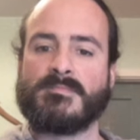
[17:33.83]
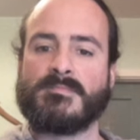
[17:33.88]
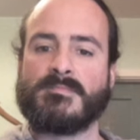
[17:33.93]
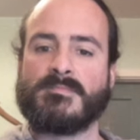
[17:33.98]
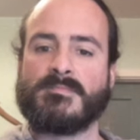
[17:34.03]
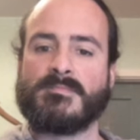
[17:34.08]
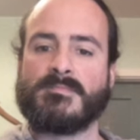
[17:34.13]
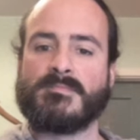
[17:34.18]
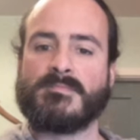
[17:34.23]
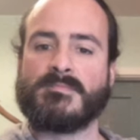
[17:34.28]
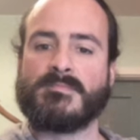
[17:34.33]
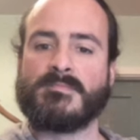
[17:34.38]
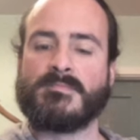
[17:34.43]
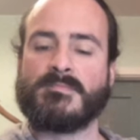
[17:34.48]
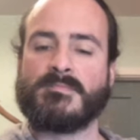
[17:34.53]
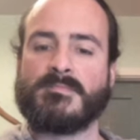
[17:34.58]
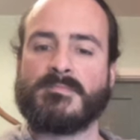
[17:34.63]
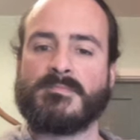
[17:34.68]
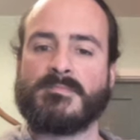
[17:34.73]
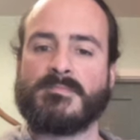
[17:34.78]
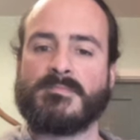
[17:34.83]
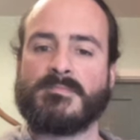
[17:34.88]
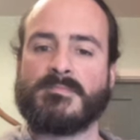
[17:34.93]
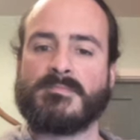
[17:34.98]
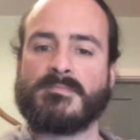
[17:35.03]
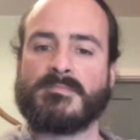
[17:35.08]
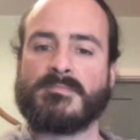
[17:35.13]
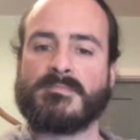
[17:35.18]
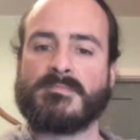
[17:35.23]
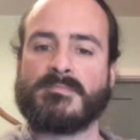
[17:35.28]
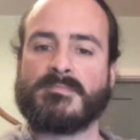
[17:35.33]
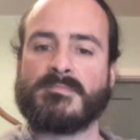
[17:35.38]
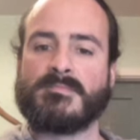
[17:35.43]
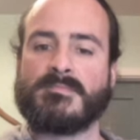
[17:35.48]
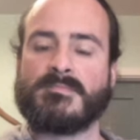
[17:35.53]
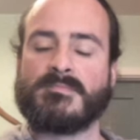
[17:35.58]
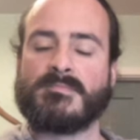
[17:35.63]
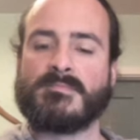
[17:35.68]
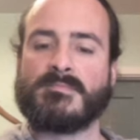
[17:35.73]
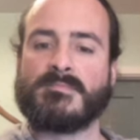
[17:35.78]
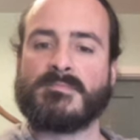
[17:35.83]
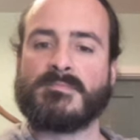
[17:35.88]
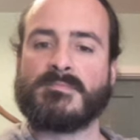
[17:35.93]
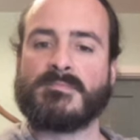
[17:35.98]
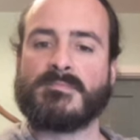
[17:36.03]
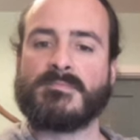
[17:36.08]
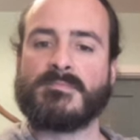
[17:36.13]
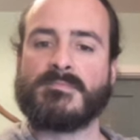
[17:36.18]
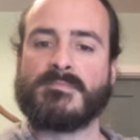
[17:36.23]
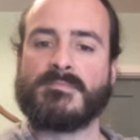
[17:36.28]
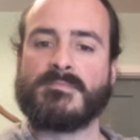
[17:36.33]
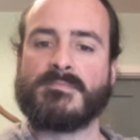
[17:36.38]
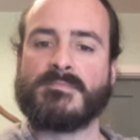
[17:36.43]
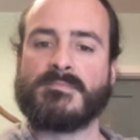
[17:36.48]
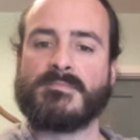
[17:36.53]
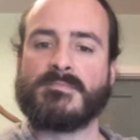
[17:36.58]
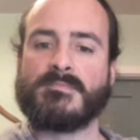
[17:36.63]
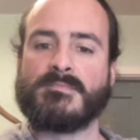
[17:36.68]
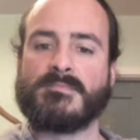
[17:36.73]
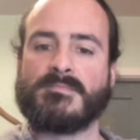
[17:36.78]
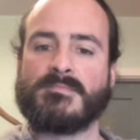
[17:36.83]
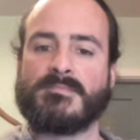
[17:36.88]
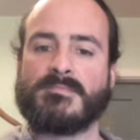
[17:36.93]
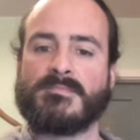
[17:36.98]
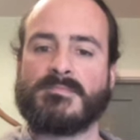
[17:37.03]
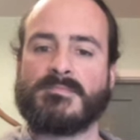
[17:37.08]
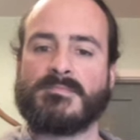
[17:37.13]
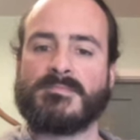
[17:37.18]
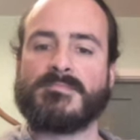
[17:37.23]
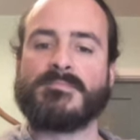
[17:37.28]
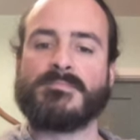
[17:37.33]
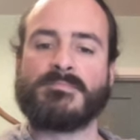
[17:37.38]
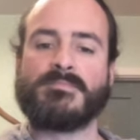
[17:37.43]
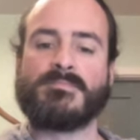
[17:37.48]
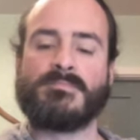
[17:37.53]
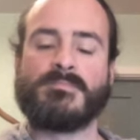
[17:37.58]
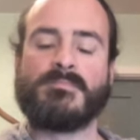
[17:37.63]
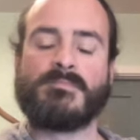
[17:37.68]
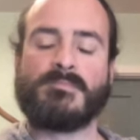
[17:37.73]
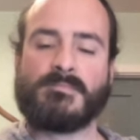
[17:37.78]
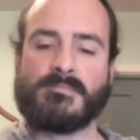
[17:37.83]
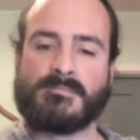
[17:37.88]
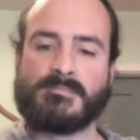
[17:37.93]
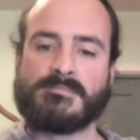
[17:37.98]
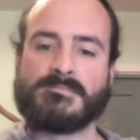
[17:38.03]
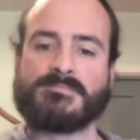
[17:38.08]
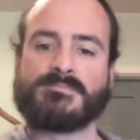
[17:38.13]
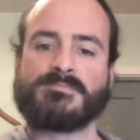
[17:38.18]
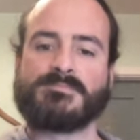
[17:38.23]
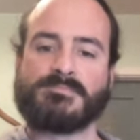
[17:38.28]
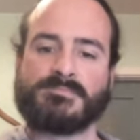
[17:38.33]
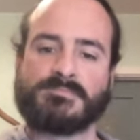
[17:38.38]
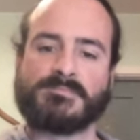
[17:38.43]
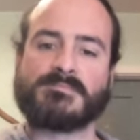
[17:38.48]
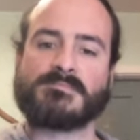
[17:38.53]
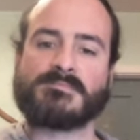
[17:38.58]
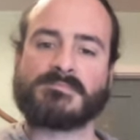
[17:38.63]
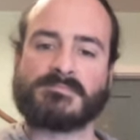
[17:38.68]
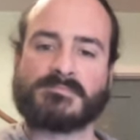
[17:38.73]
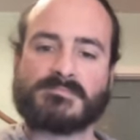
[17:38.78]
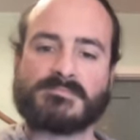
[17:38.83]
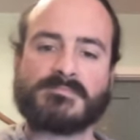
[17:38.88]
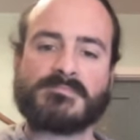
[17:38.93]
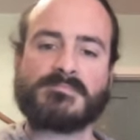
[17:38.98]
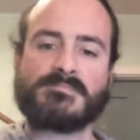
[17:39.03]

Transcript: No words are spoken by the person on screen.